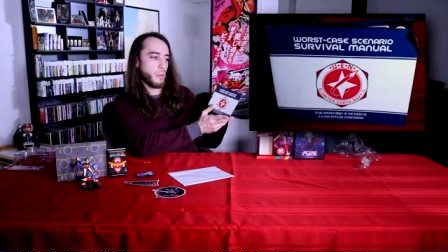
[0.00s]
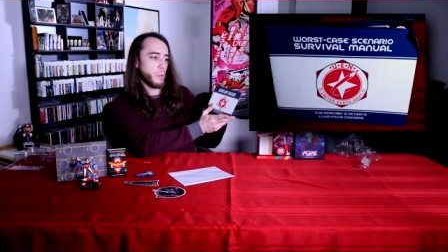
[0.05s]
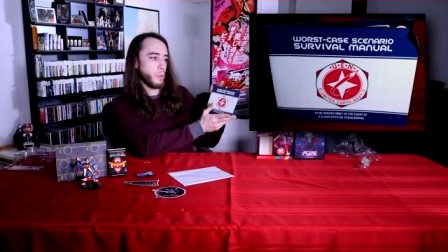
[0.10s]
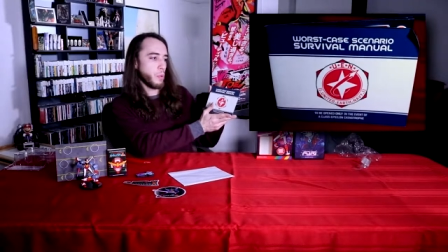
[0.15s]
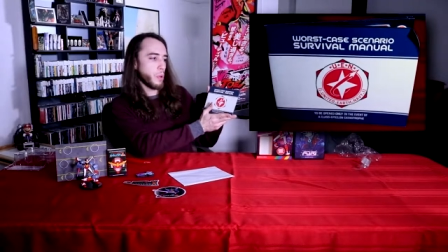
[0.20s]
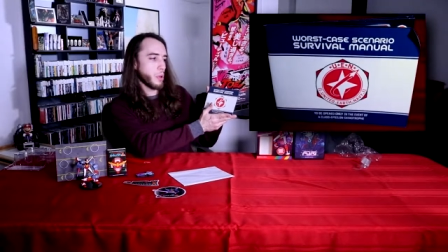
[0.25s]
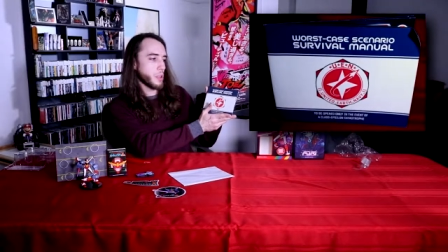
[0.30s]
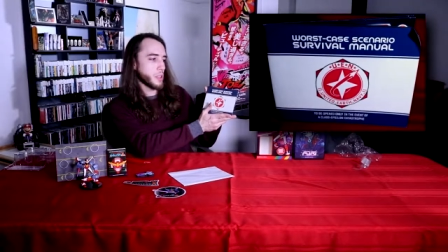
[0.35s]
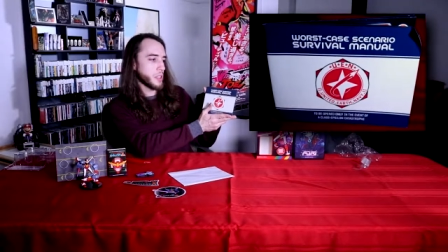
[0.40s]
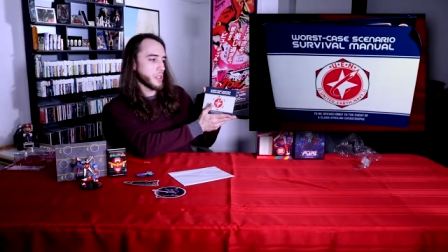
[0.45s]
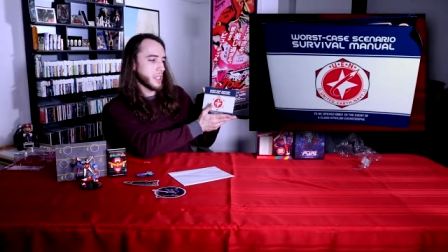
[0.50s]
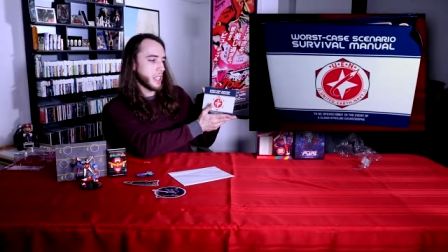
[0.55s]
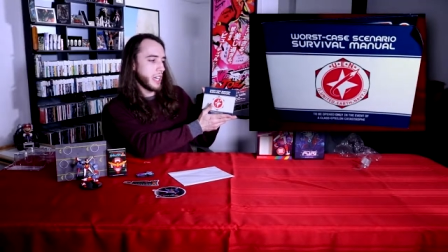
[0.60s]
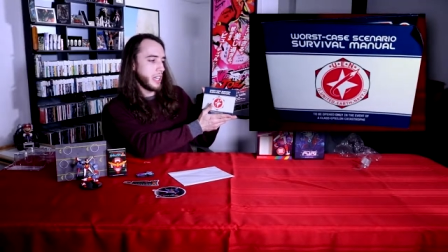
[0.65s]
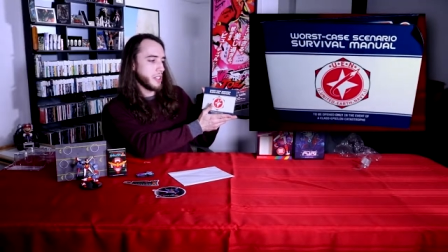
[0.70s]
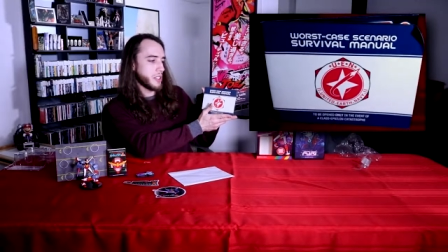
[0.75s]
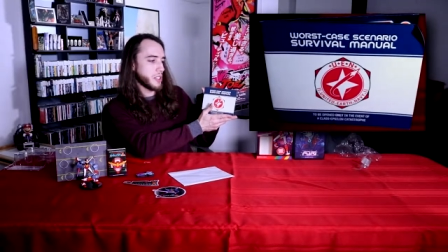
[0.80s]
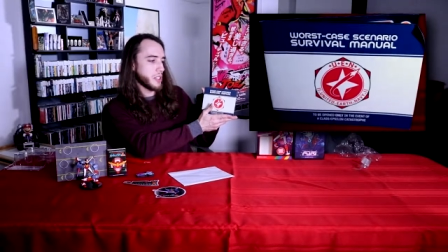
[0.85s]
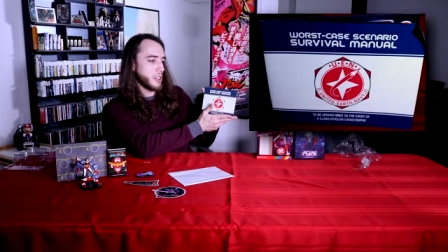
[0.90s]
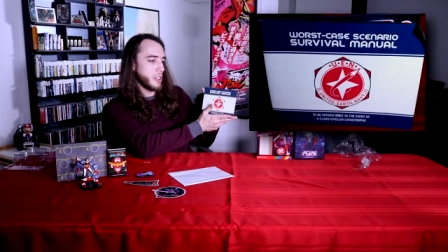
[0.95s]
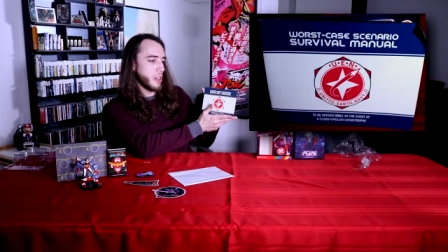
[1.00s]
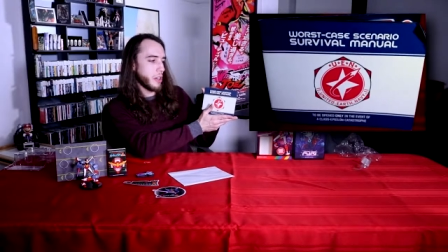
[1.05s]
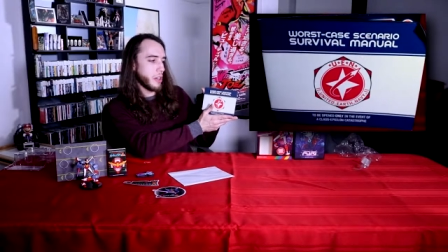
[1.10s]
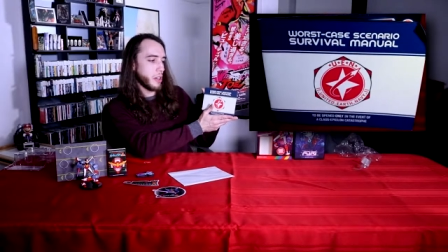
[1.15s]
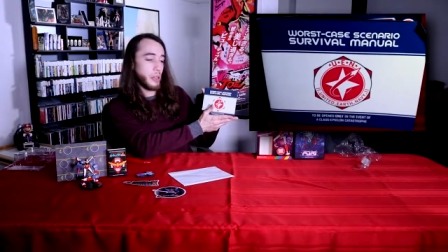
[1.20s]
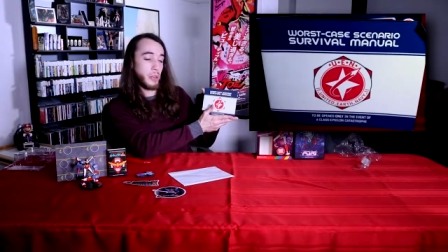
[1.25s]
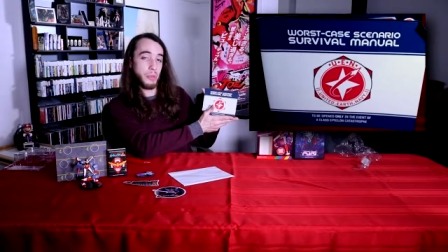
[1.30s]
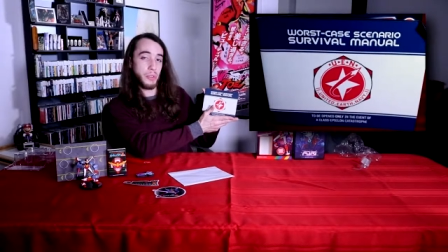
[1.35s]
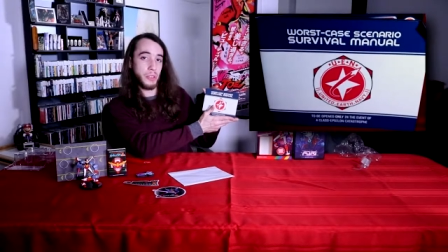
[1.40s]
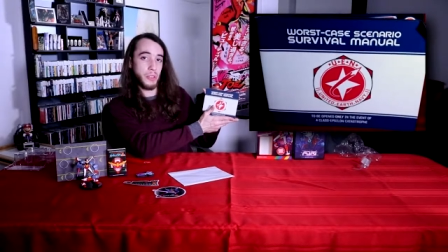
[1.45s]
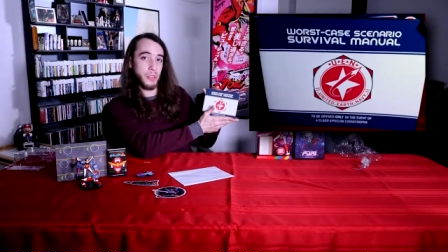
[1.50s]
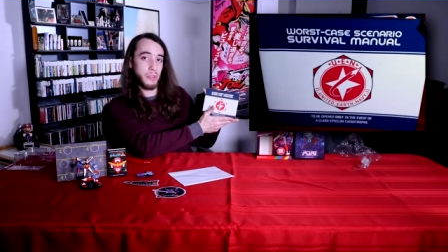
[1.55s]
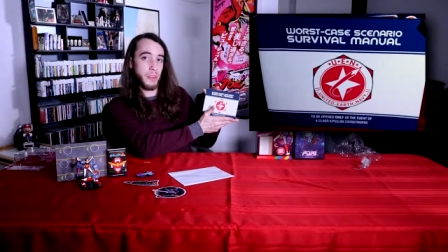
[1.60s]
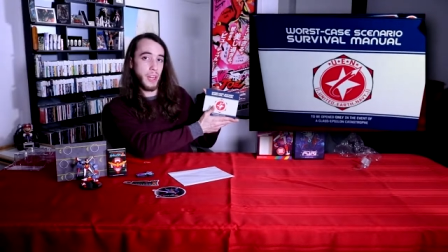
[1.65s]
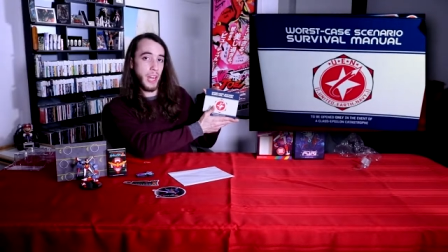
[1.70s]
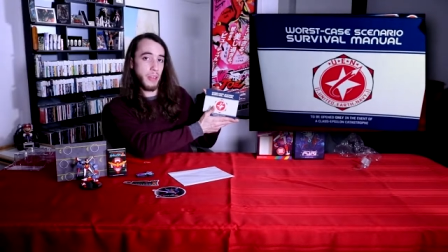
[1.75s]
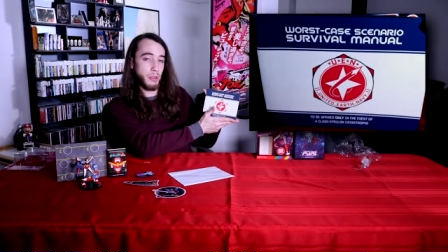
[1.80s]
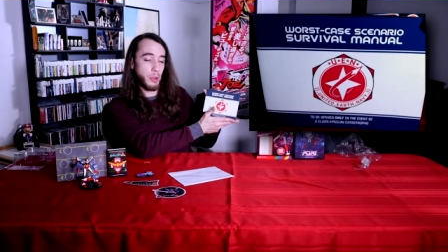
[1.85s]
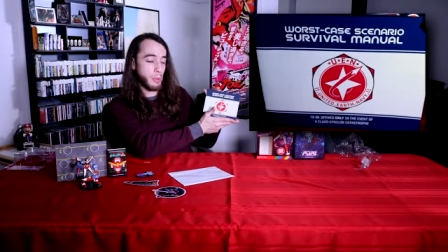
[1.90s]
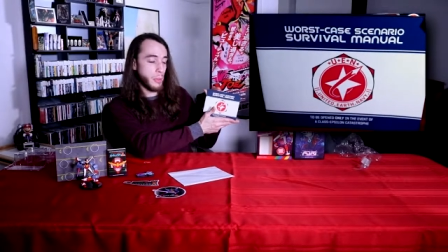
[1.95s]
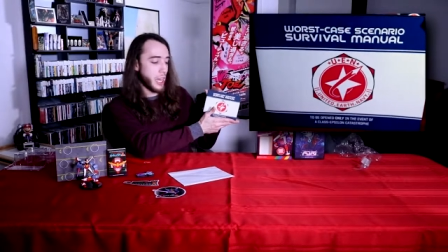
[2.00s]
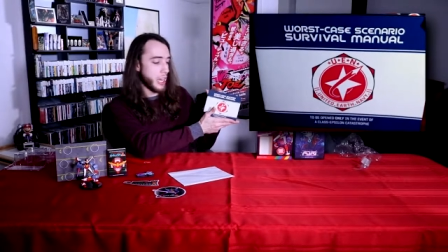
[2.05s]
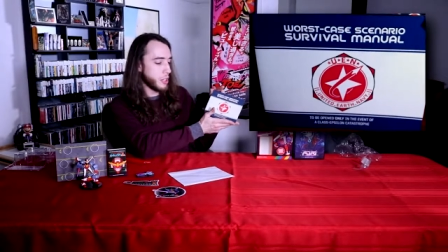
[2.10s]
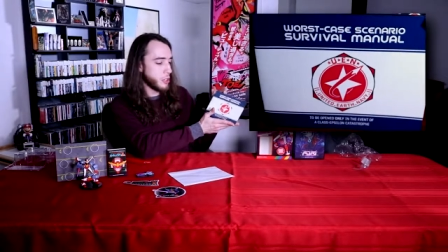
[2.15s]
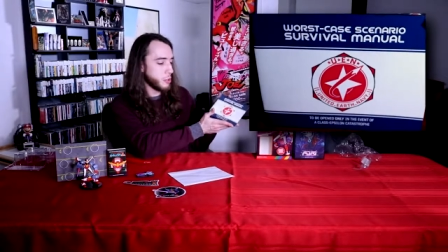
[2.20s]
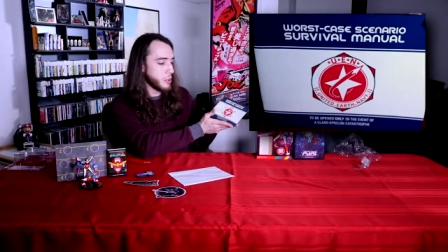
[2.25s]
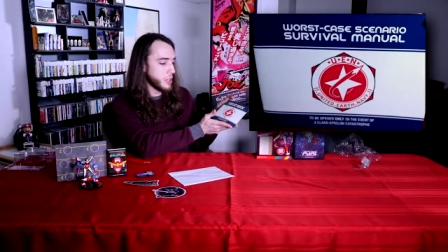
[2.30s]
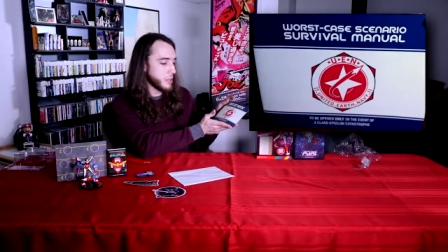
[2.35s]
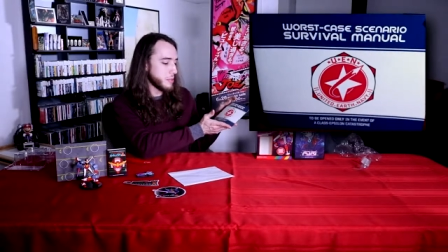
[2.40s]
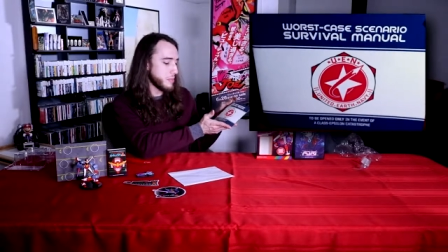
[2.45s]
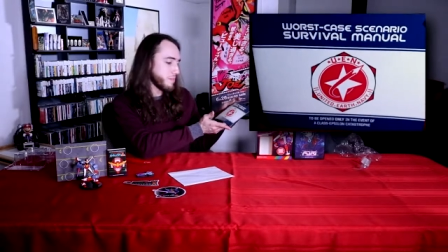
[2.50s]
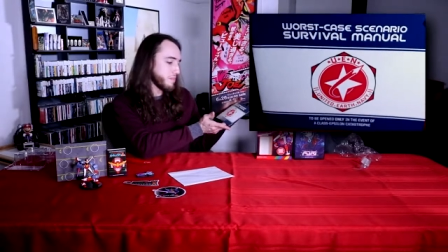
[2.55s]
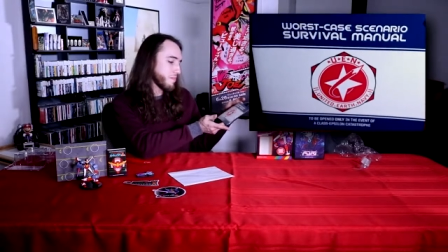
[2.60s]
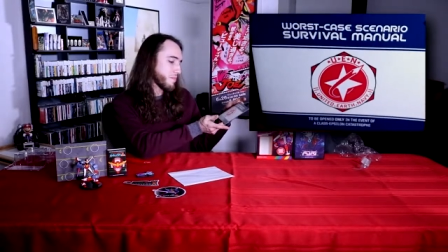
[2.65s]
Worst case scenario survival manual.